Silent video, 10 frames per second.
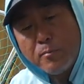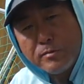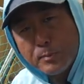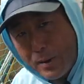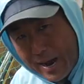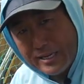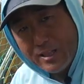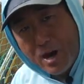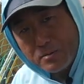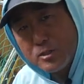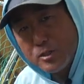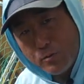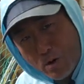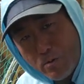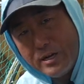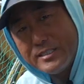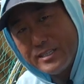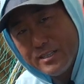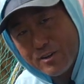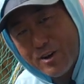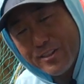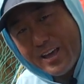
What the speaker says: spiny lobsters for a reason, they're called